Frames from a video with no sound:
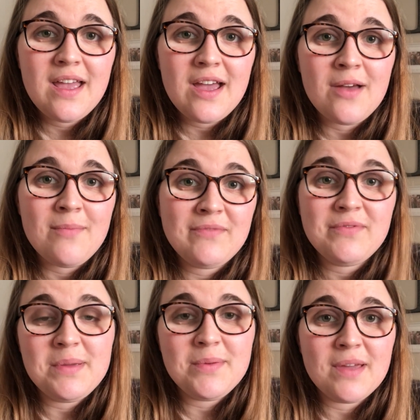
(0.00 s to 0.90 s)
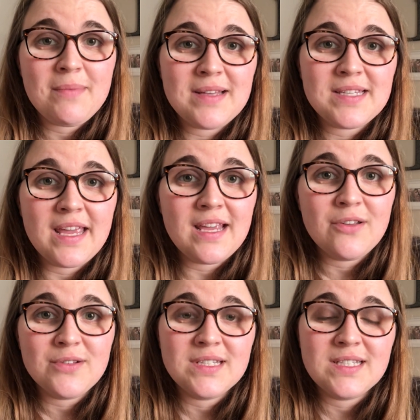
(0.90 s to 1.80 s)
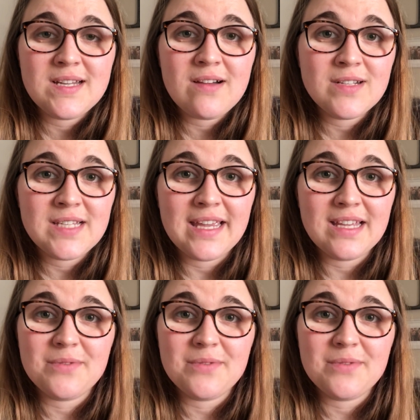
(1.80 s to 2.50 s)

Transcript: And for people that are perhaps getting closer to starting,